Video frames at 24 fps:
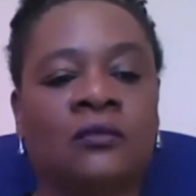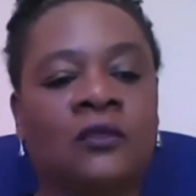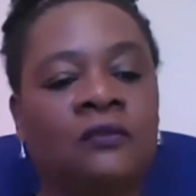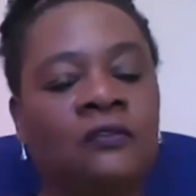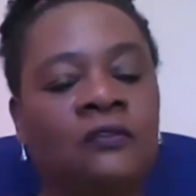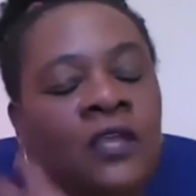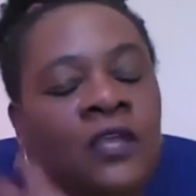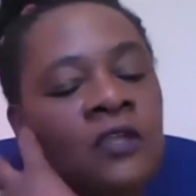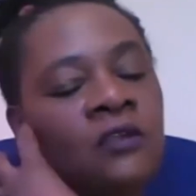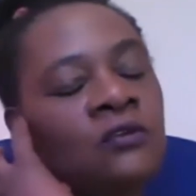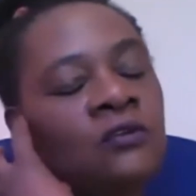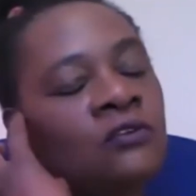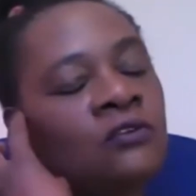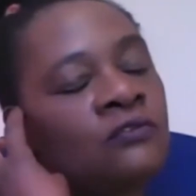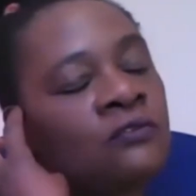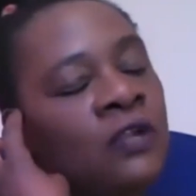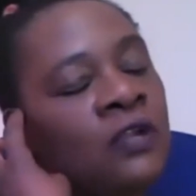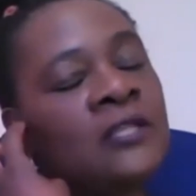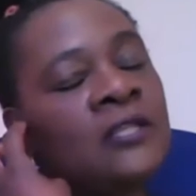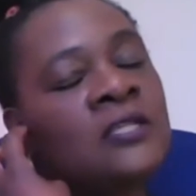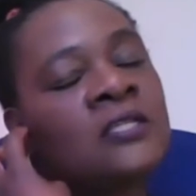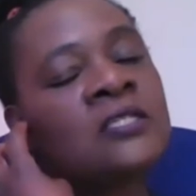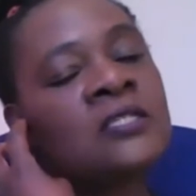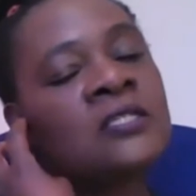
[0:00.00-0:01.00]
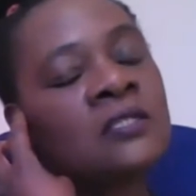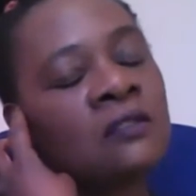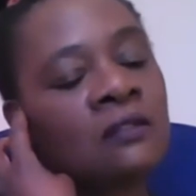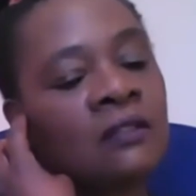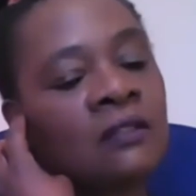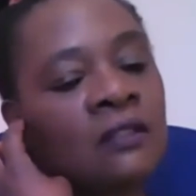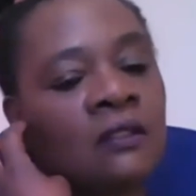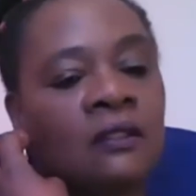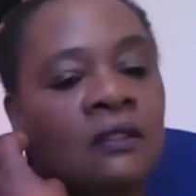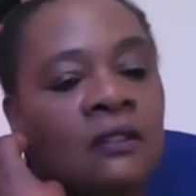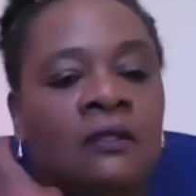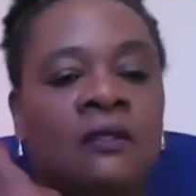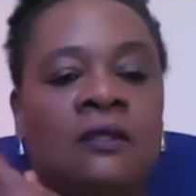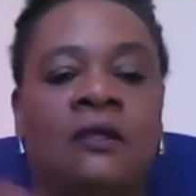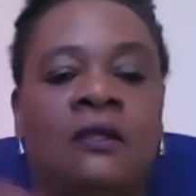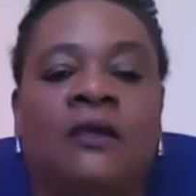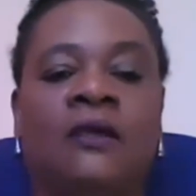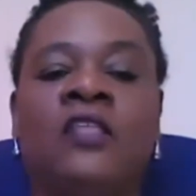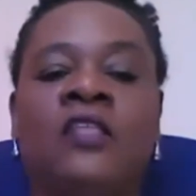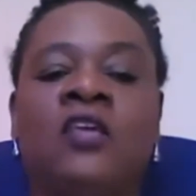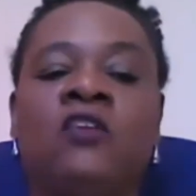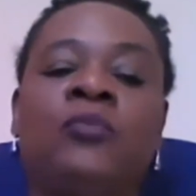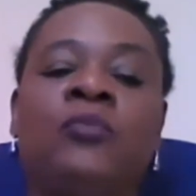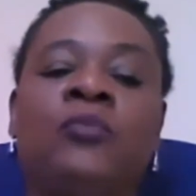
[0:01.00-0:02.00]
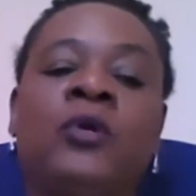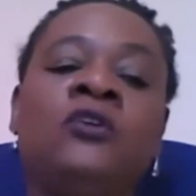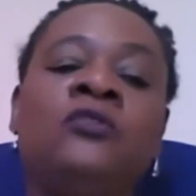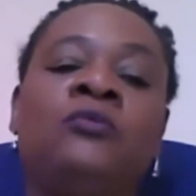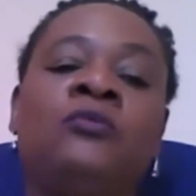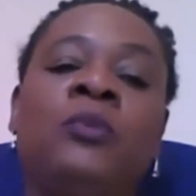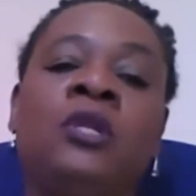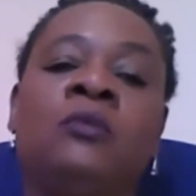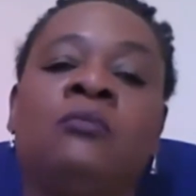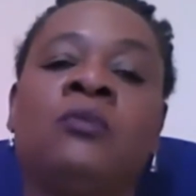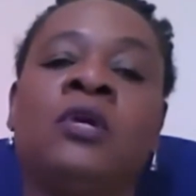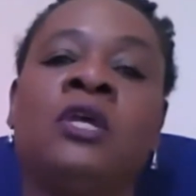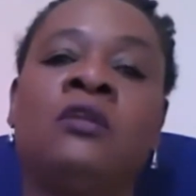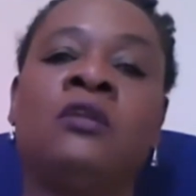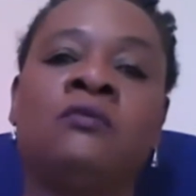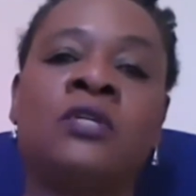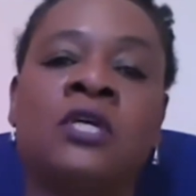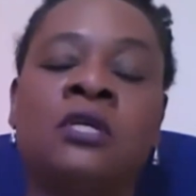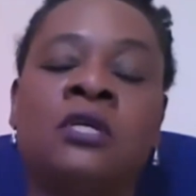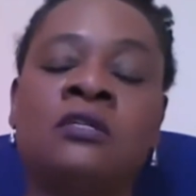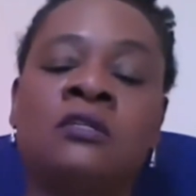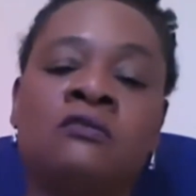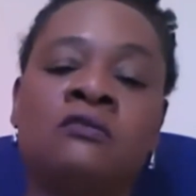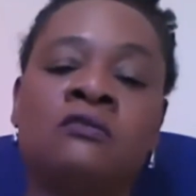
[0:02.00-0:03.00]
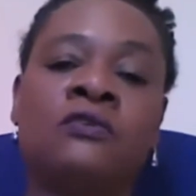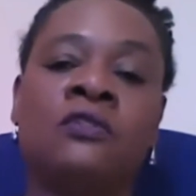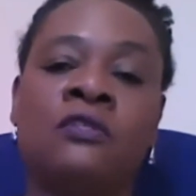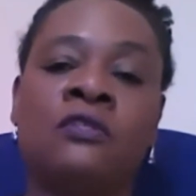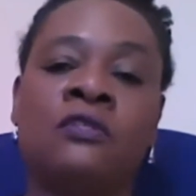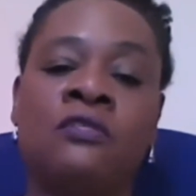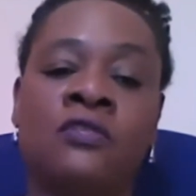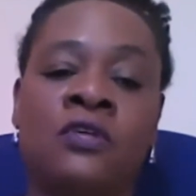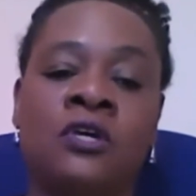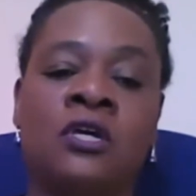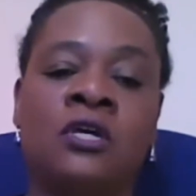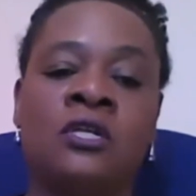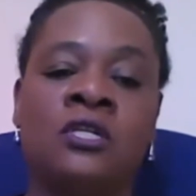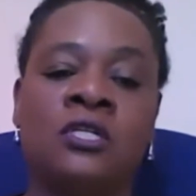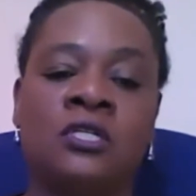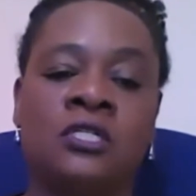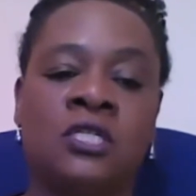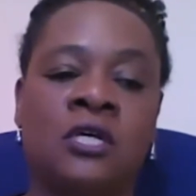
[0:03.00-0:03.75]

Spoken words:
They're good friends, and they've both been made redundant for the third